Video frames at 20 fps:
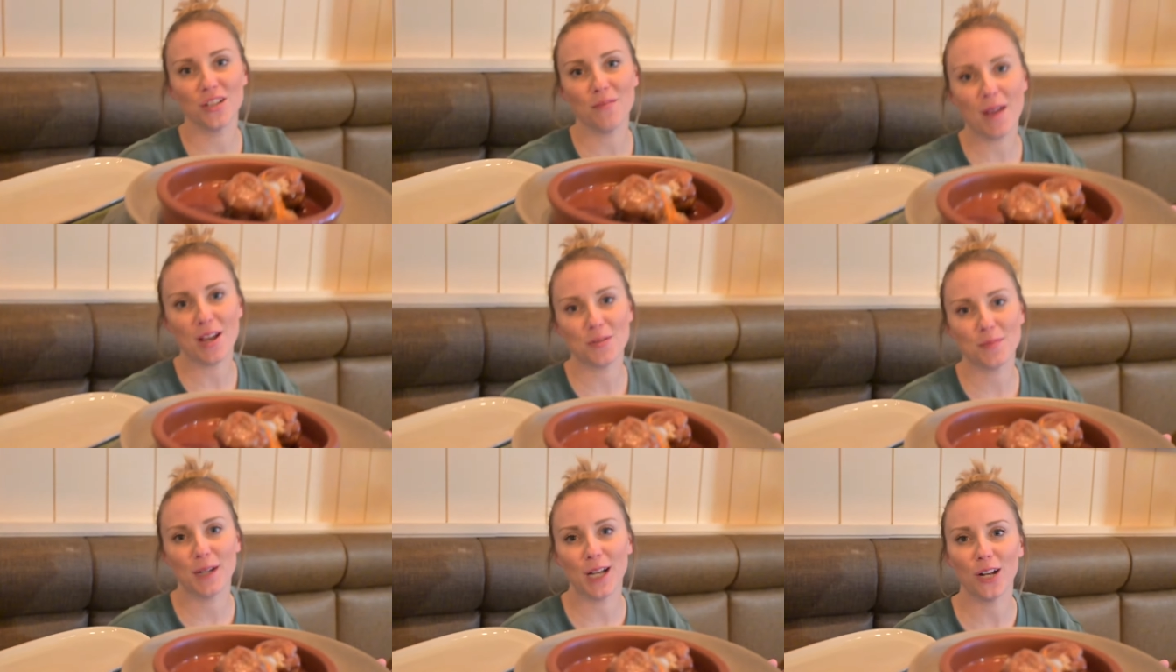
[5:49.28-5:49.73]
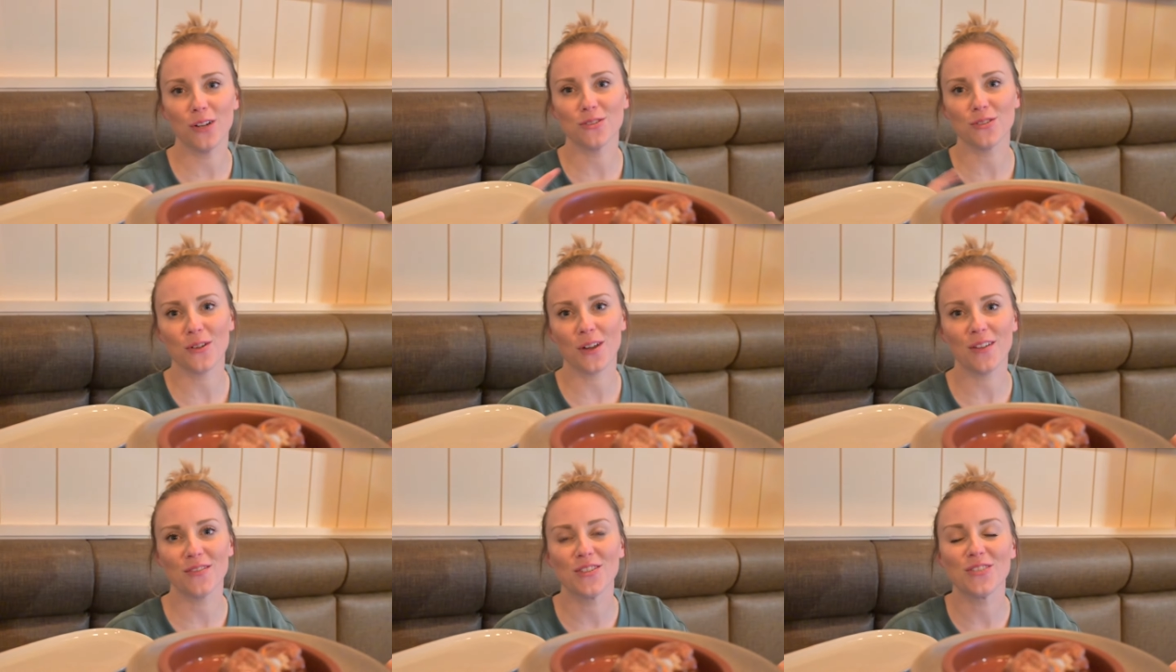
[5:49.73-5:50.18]
the mashed
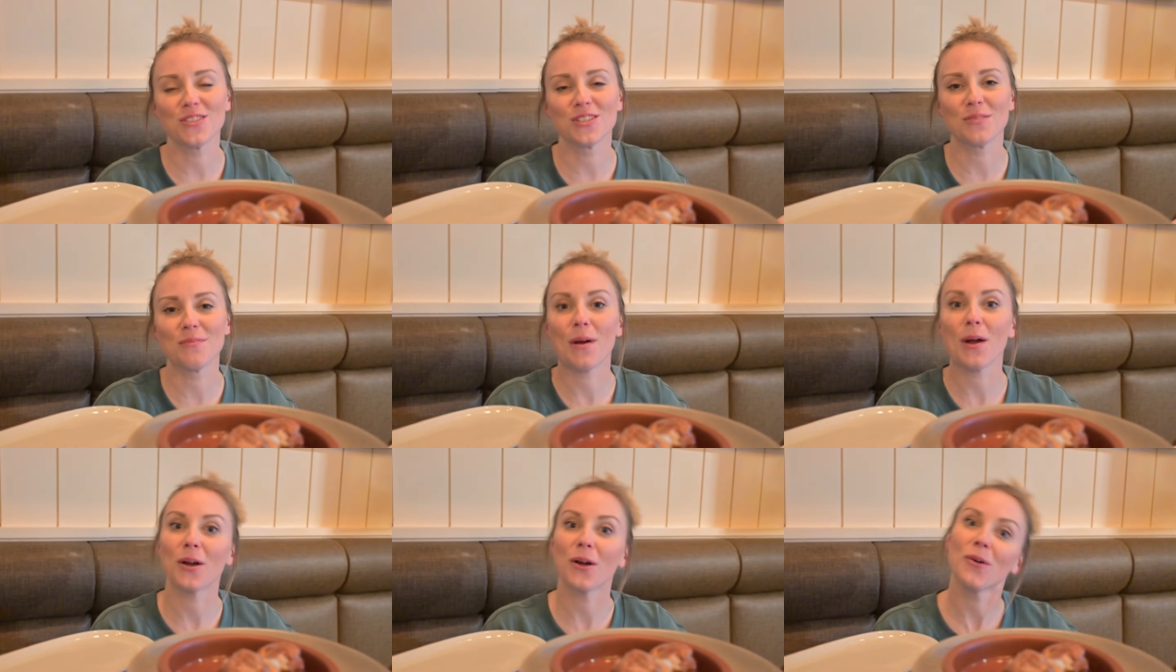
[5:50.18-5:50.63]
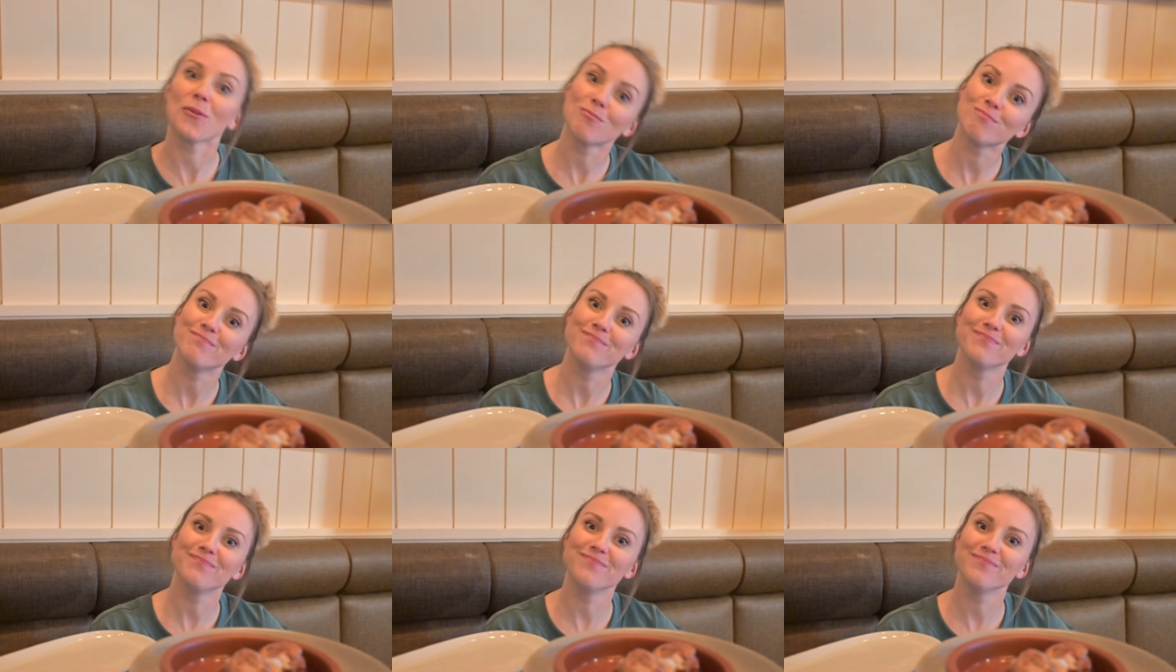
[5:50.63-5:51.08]
potatoes. I'll give those to Margaux.
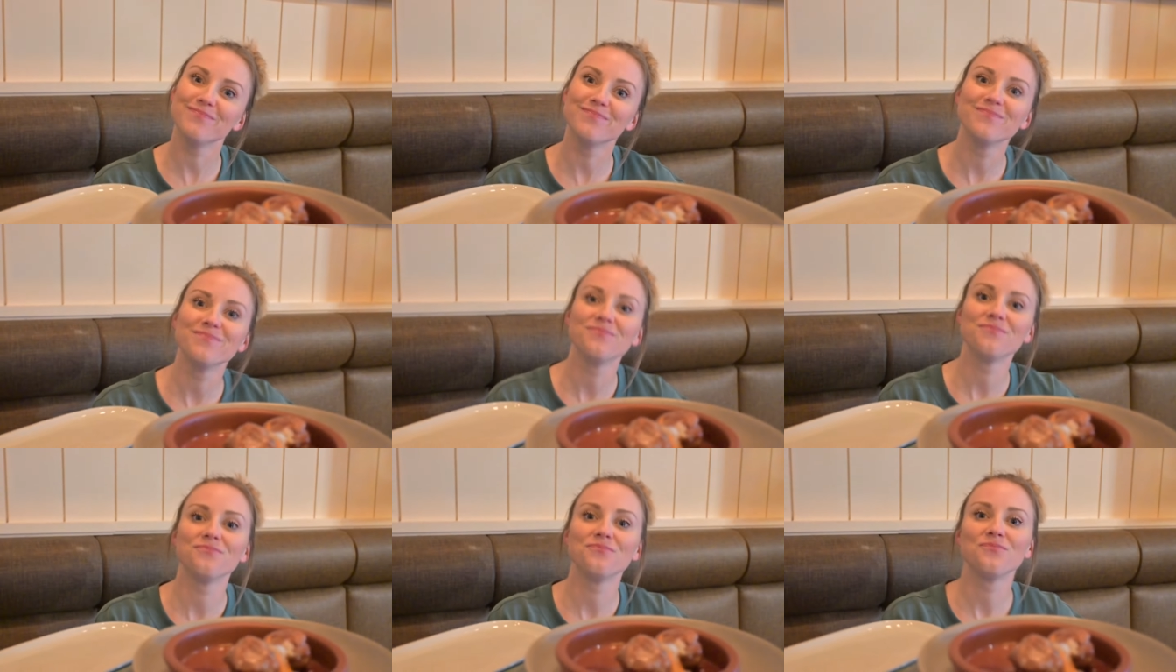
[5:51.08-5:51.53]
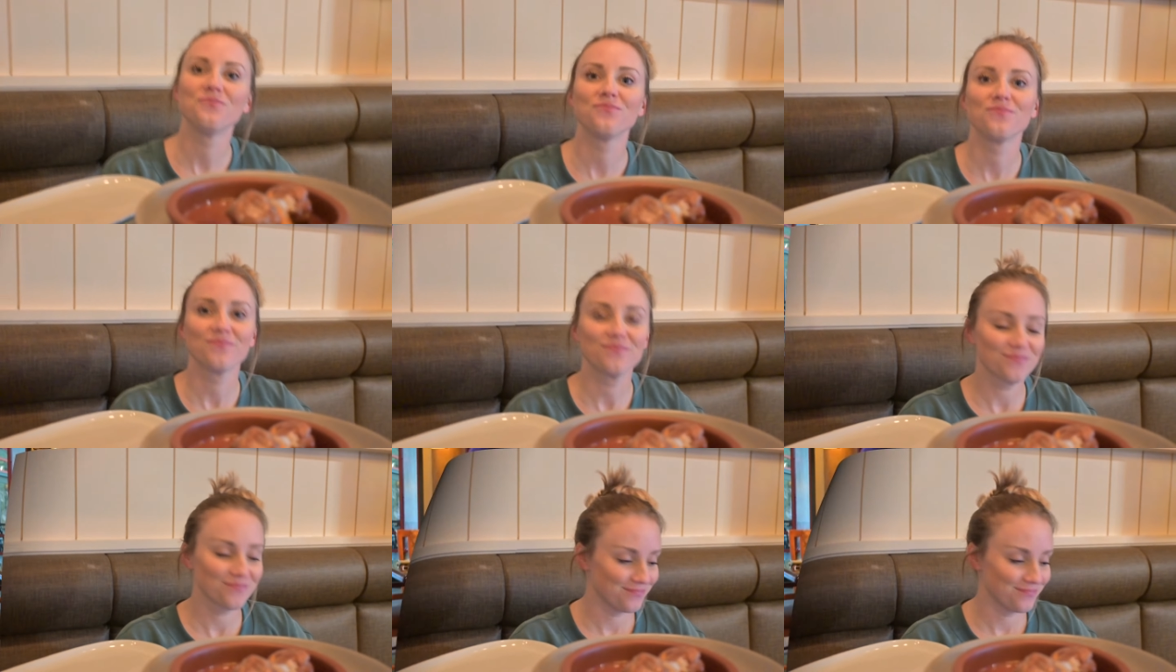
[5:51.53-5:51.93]
Noted.